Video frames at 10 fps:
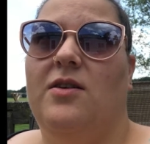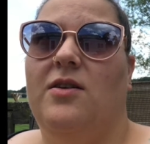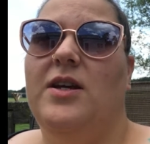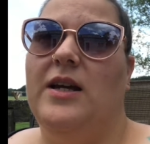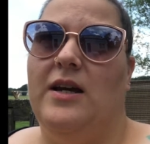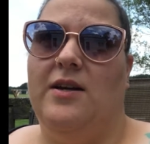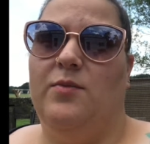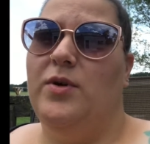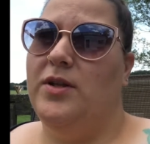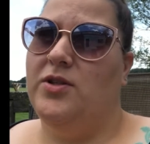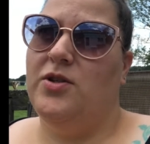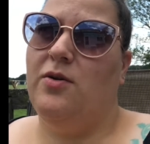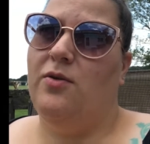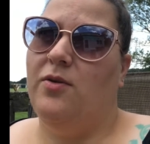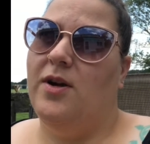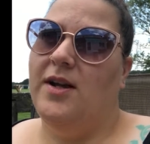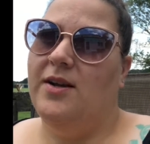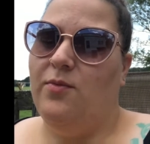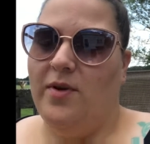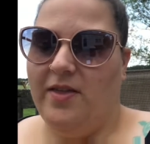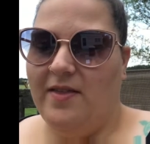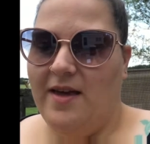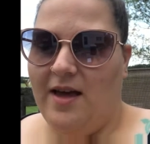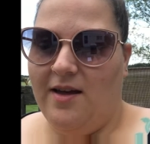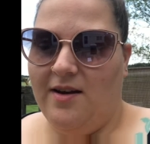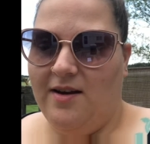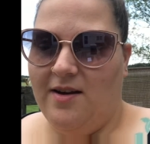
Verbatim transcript: yeah, so with that,